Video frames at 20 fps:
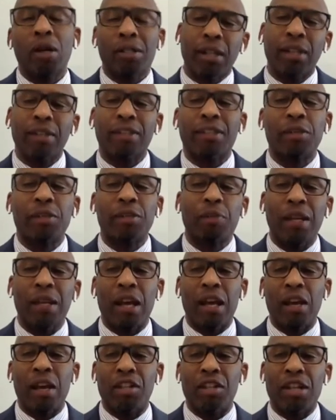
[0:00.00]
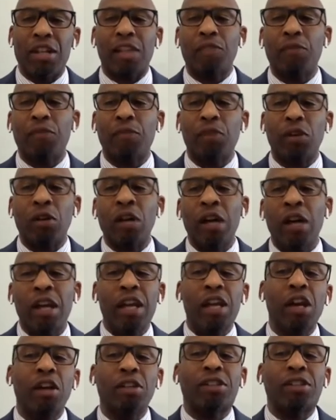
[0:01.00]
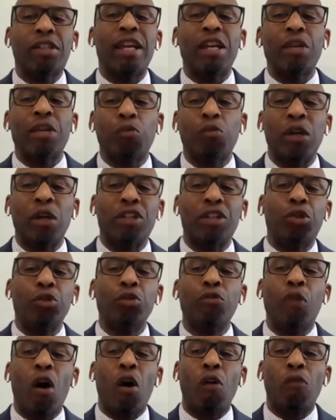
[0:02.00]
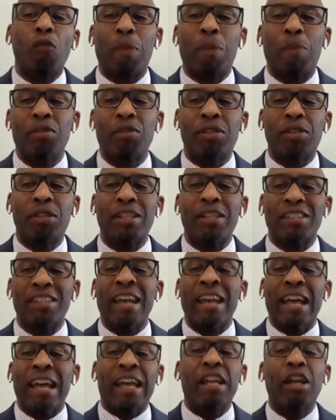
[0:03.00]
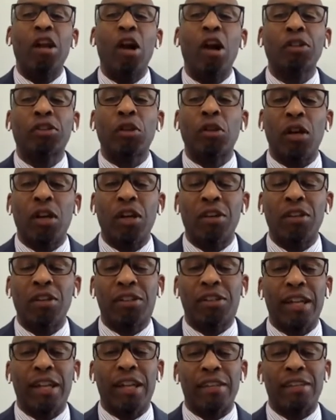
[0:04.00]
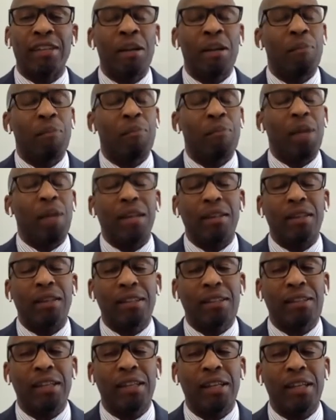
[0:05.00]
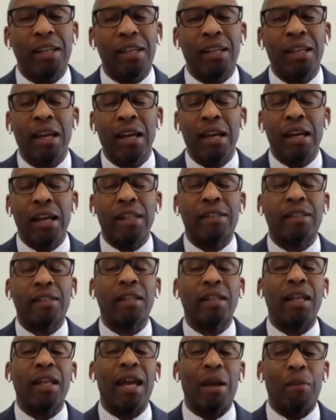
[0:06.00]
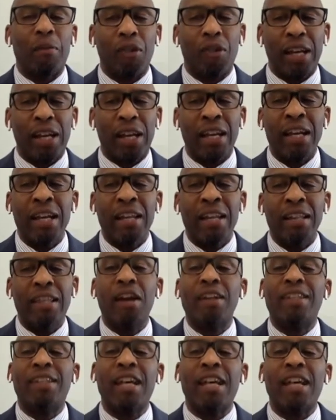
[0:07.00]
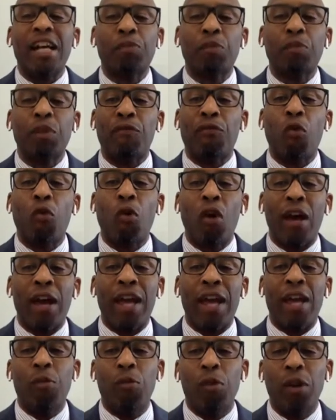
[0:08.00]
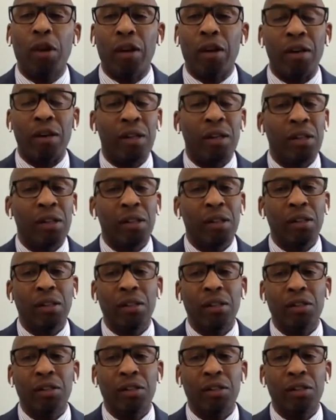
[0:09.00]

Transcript: Marcellus has been down in Jacksonville. He understands what Duval represents, and he also understands, man, this city is clamoring. They're desperate for a winner.